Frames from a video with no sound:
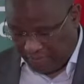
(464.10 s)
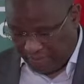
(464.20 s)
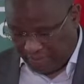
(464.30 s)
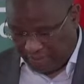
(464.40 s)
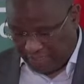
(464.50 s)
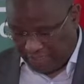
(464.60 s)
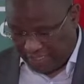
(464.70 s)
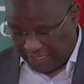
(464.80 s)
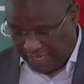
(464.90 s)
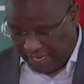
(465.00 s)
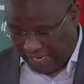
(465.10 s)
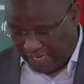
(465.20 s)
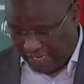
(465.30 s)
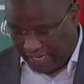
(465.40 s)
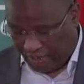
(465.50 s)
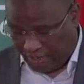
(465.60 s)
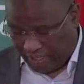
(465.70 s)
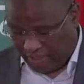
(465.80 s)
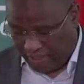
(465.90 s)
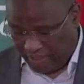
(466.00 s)
63 in high care
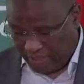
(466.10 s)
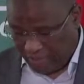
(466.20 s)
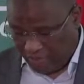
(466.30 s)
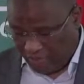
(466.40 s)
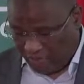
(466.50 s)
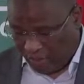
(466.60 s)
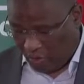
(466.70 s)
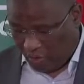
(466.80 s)
wards of our